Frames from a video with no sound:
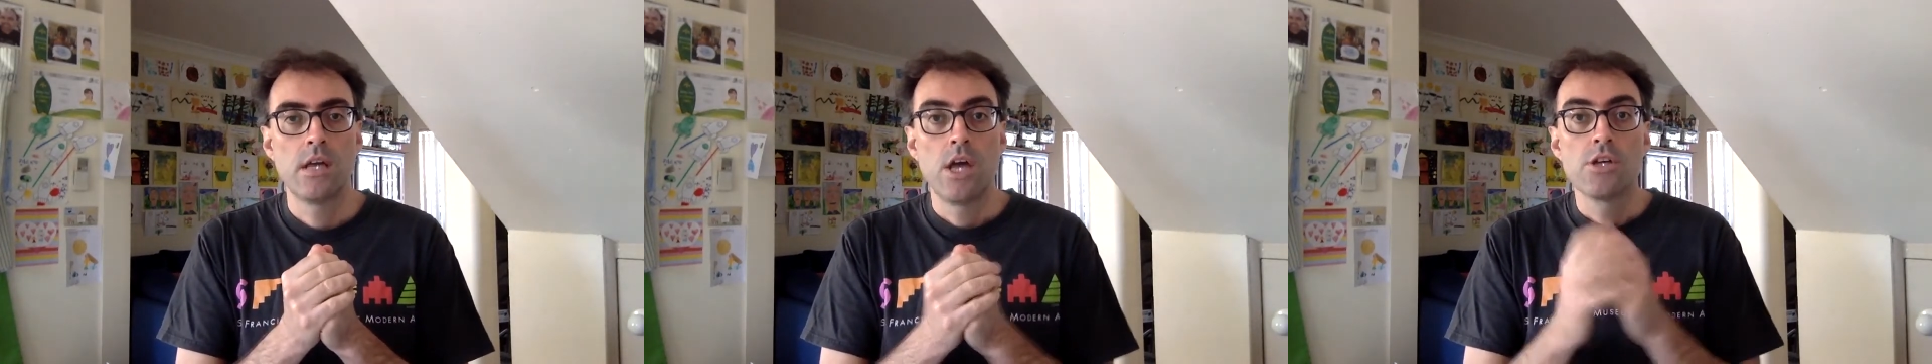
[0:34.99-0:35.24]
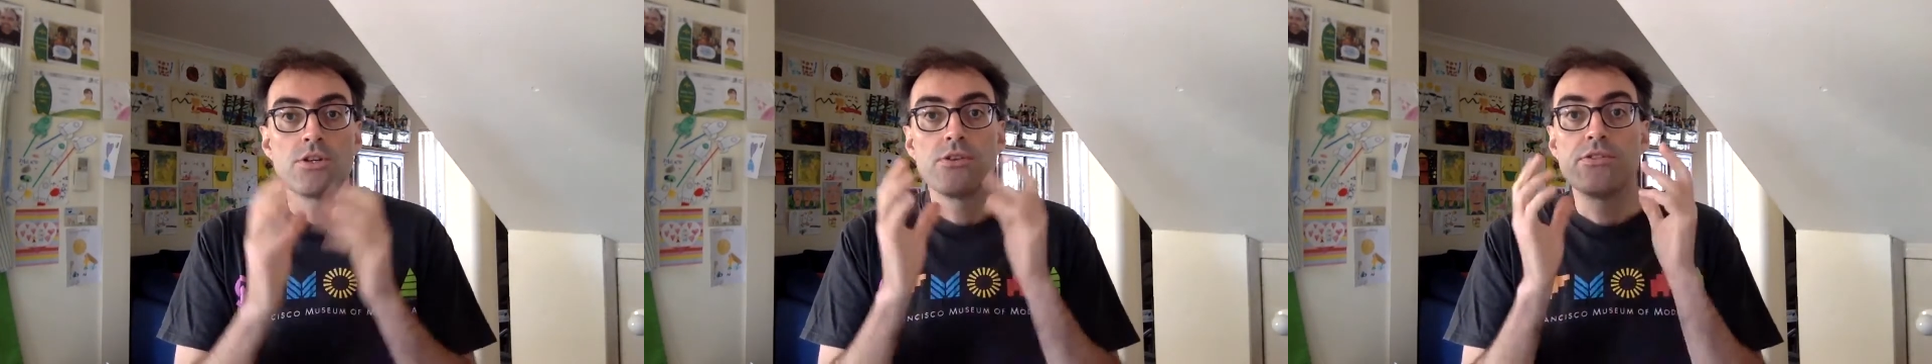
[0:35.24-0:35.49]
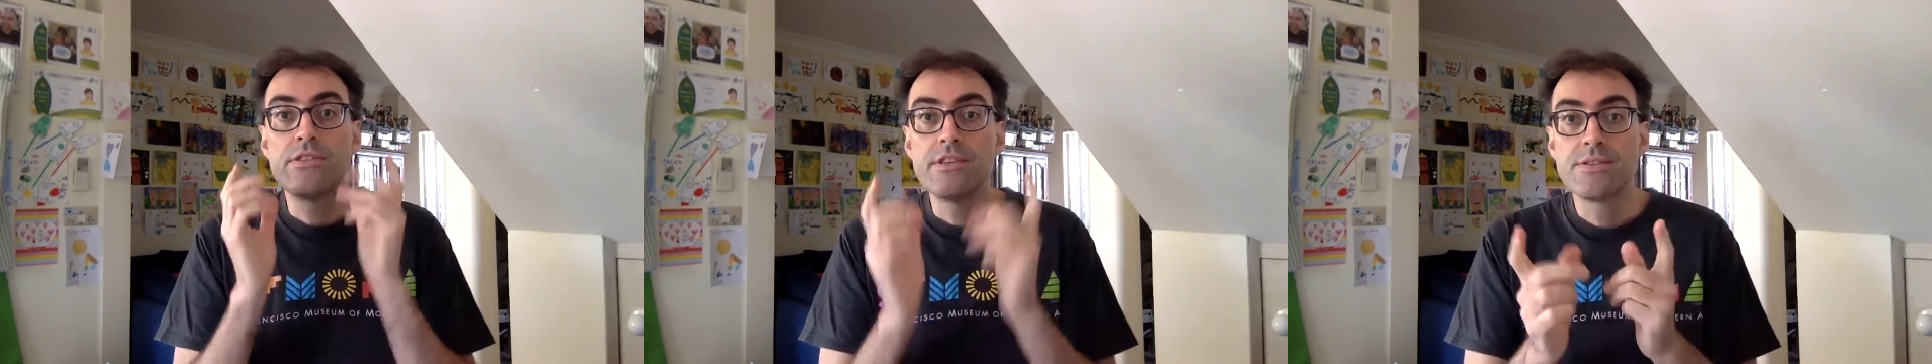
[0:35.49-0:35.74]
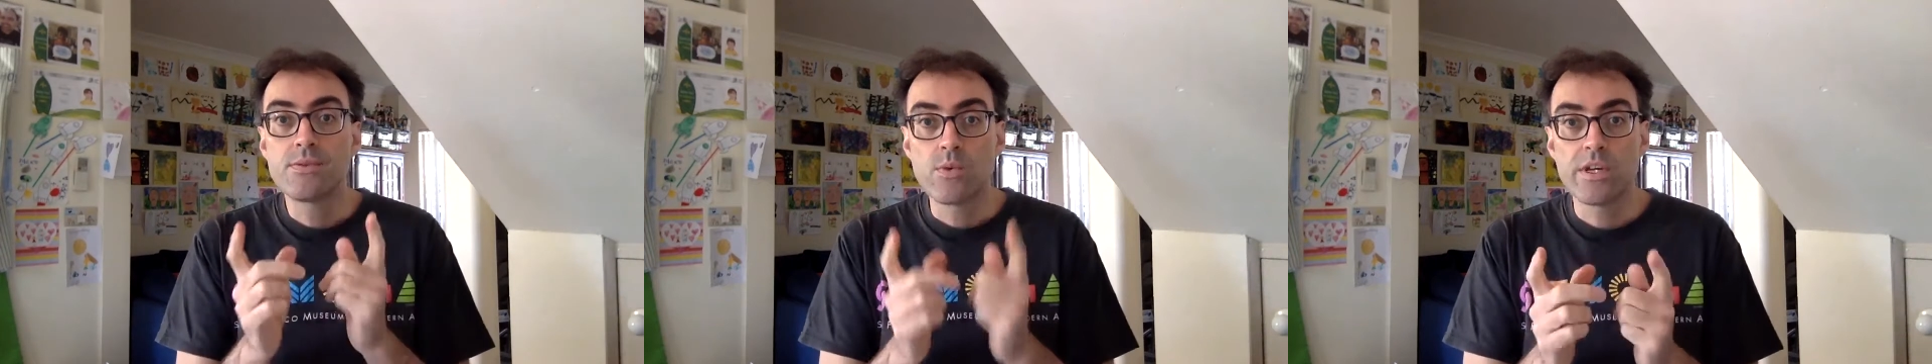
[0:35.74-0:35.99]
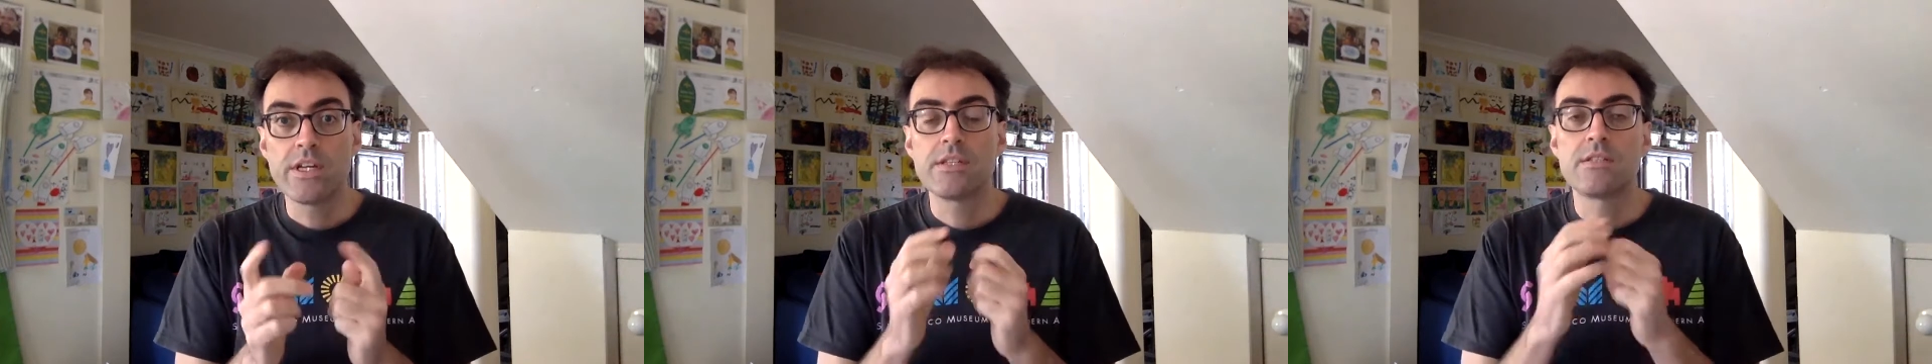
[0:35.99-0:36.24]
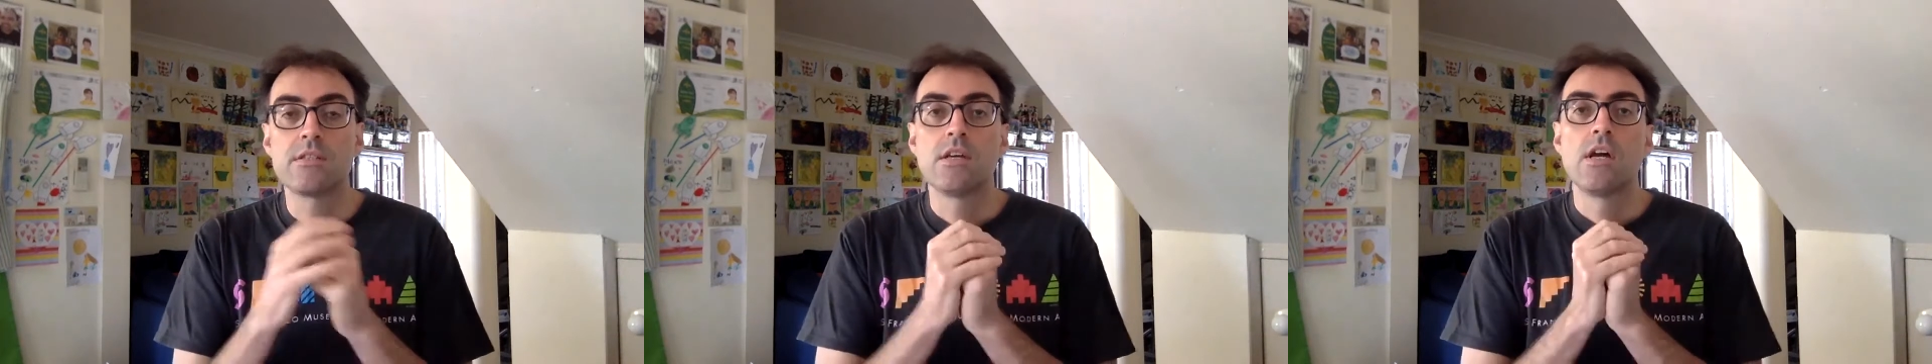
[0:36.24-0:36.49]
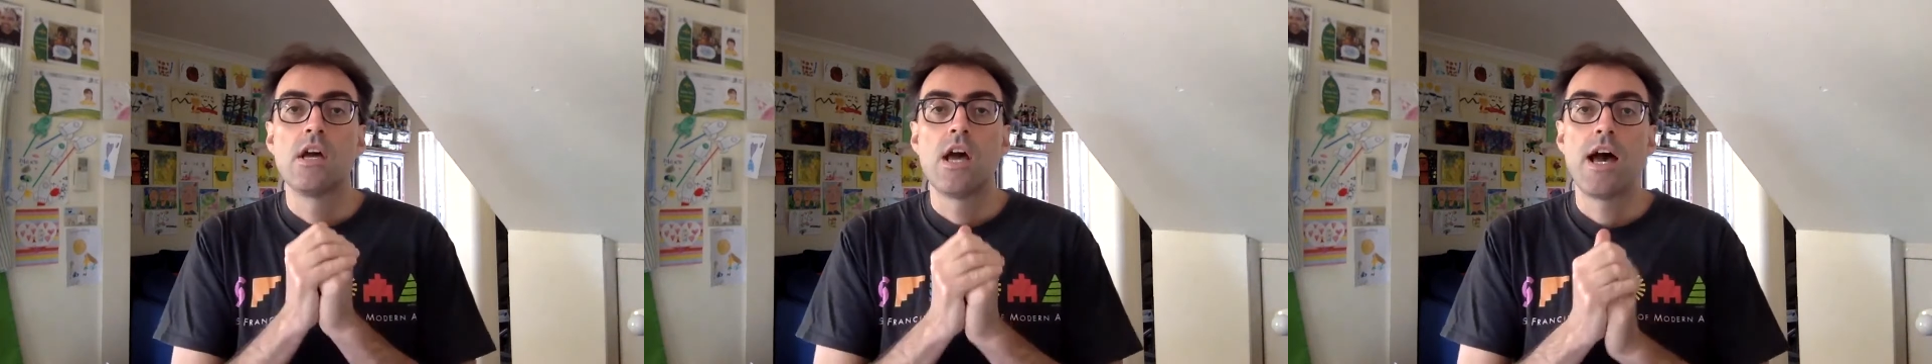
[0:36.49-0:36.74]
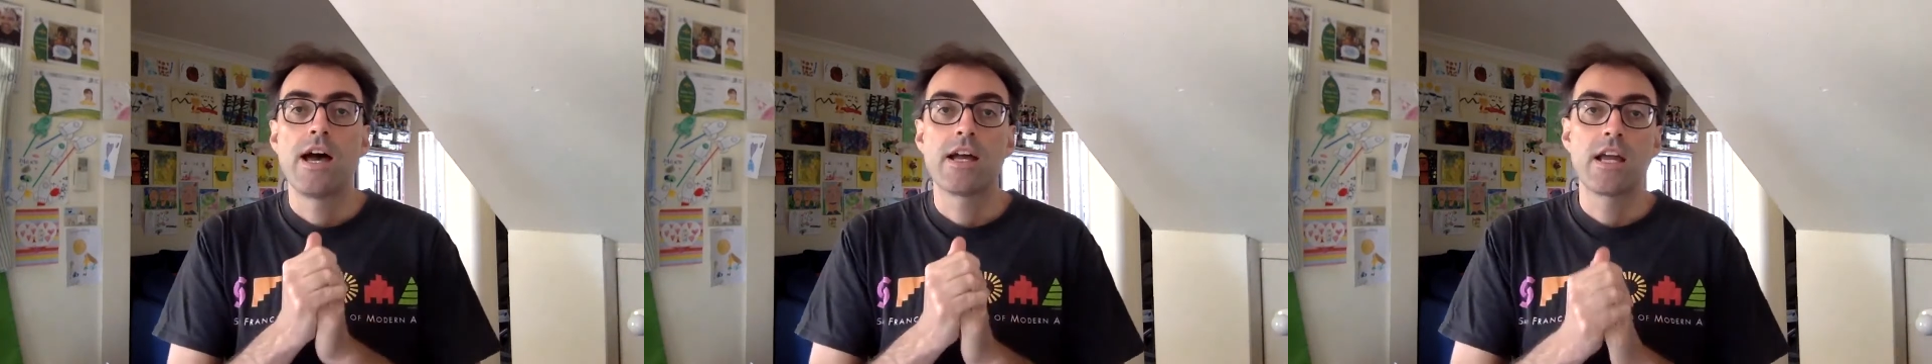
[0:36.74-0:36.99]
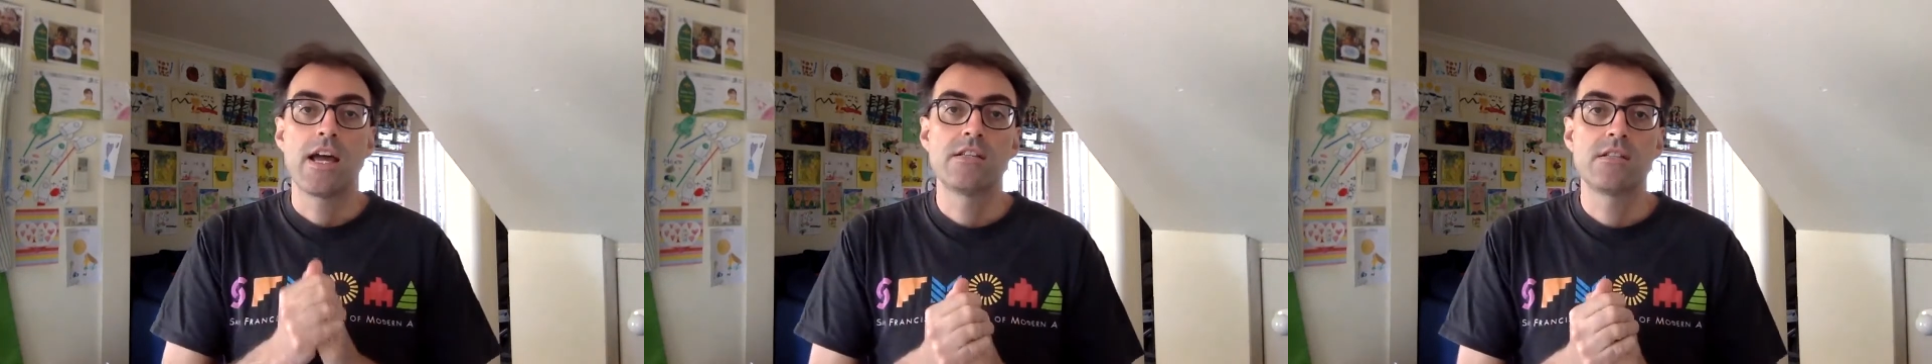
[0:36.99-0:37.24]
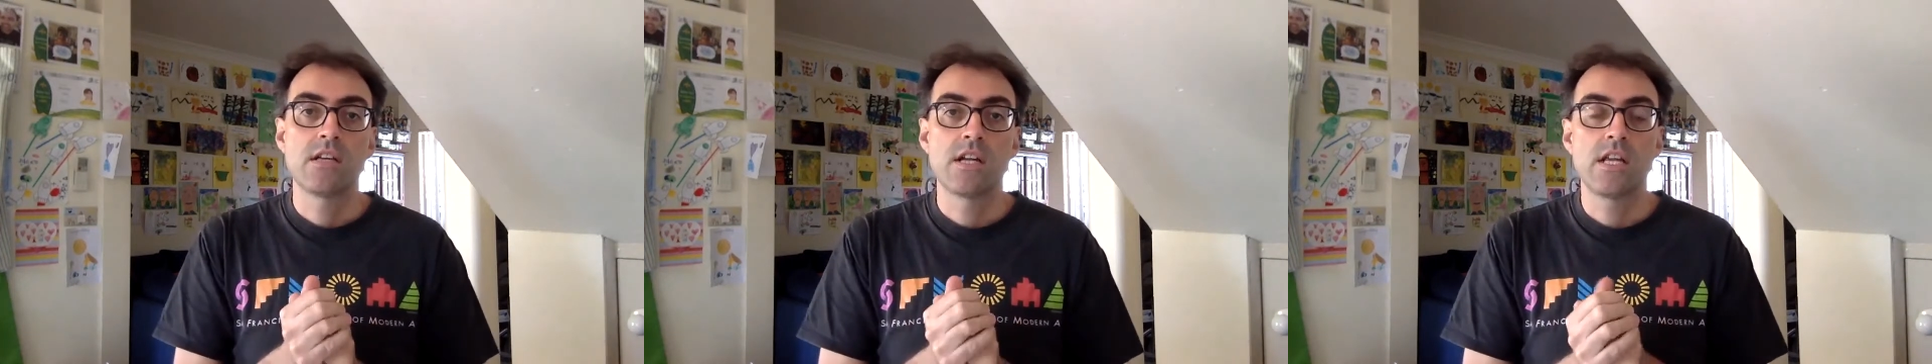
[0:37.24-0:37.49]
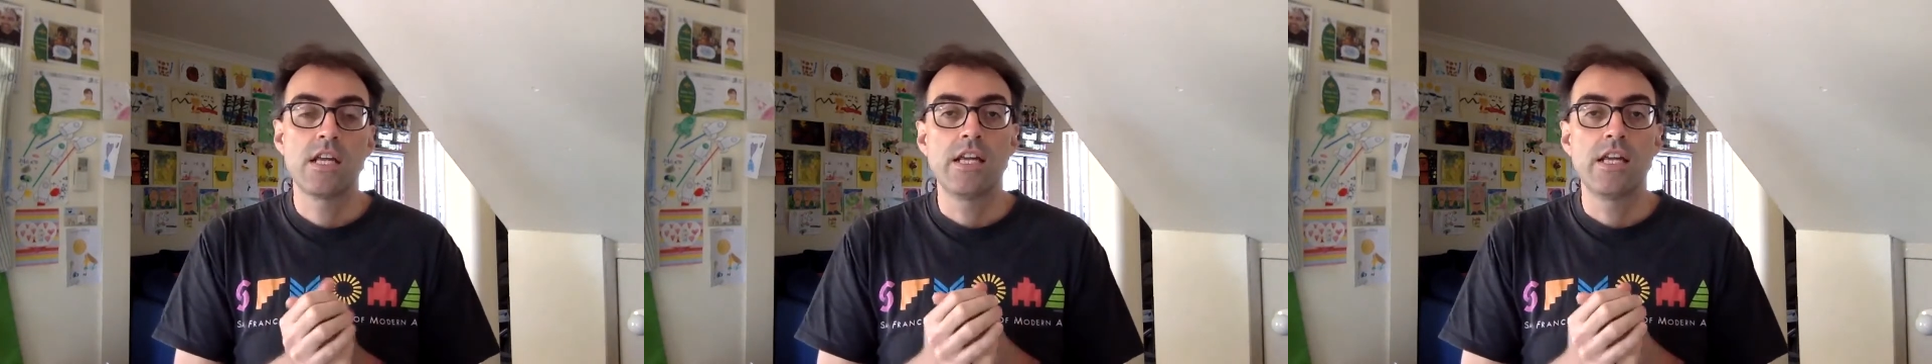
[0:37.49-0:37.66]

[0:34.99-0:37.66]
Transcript: So this week's case study